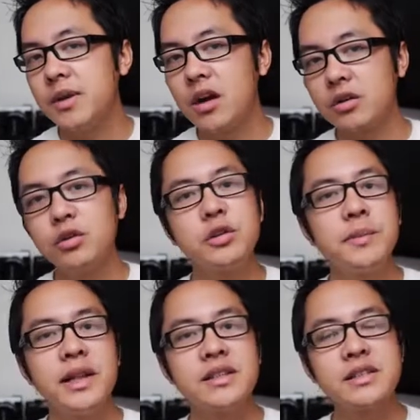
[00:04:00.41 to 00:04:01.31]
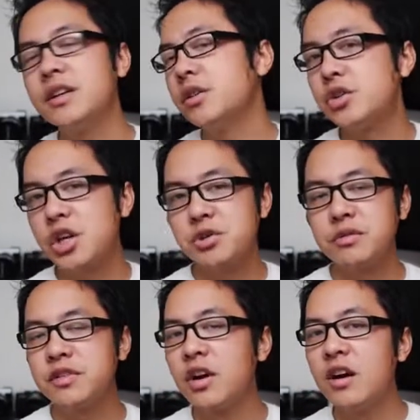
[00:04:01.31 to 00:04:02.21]
me on Google+ under
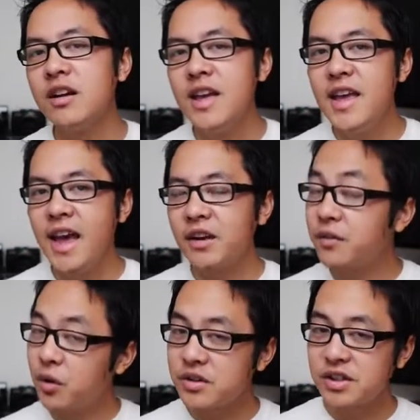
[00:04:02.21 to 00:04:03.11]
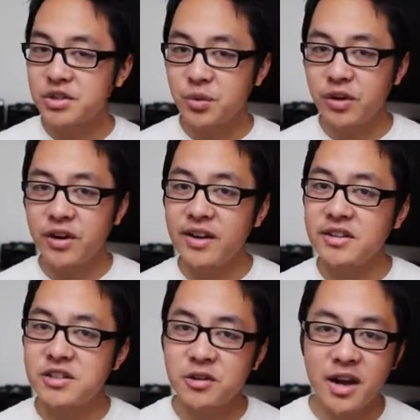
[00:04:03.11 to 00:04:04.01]
Joshua Vergara, and of course on Twitter and
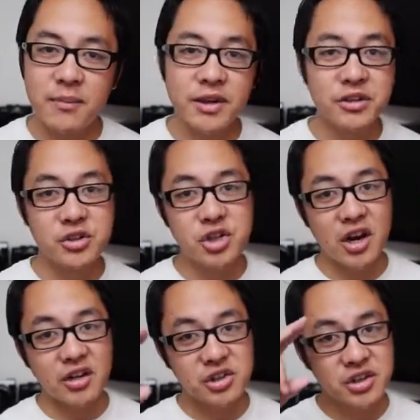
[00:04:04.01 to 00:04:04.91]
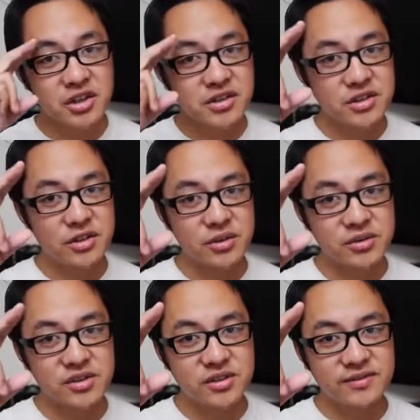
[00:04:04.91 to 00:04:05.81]
Instagram under Josh
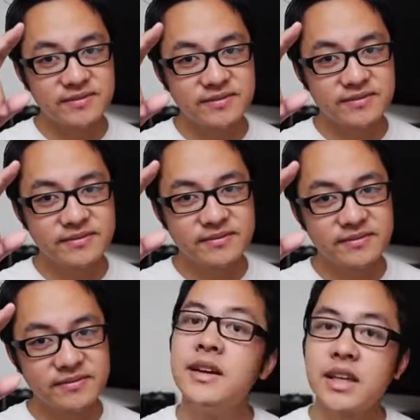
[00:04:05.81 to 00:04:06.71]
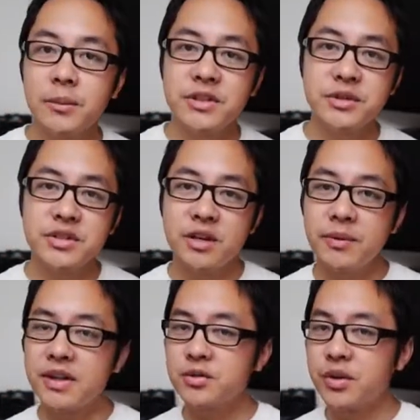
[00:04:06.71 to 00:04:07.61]
Salutes. Keep it tuned here
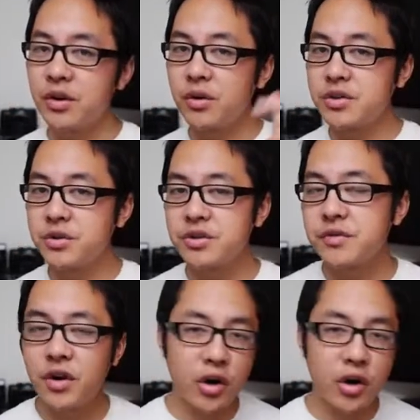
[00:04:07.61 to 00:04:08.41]
because we are your source for